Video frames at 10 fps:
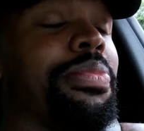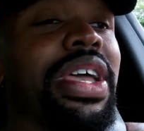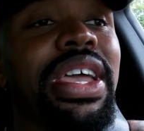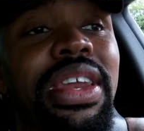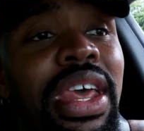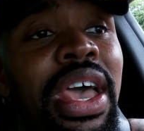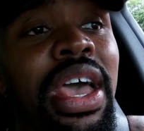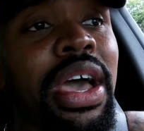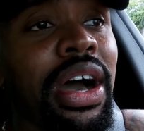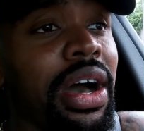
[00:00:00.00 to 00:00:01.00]
I'm going to hit,
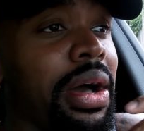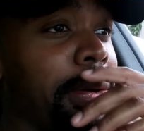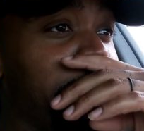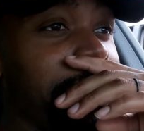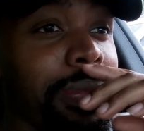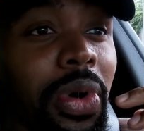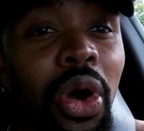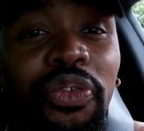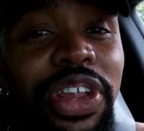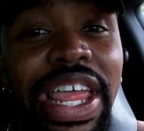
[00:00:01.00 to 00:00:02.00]
uh,
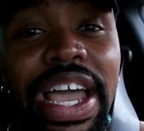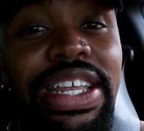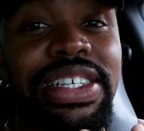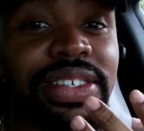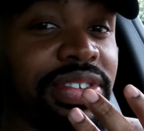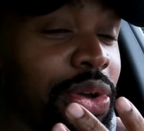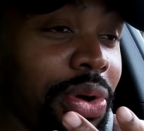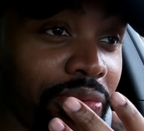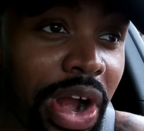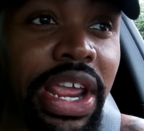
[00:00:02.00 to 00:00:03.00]
hopefully I can just
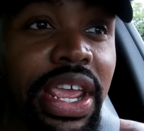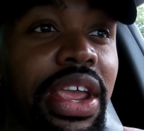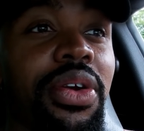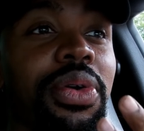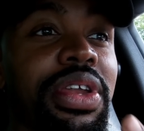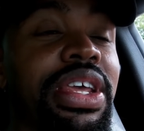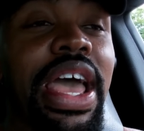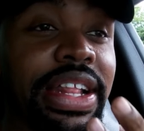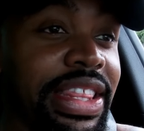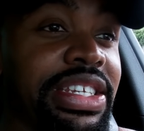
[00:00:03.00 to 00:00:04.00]
do it right here on
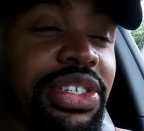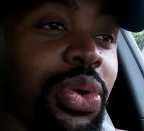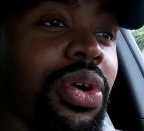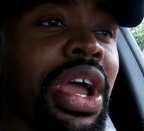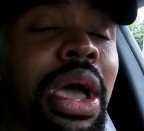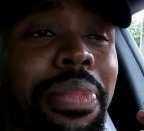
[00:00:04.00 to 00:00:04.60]
at this store.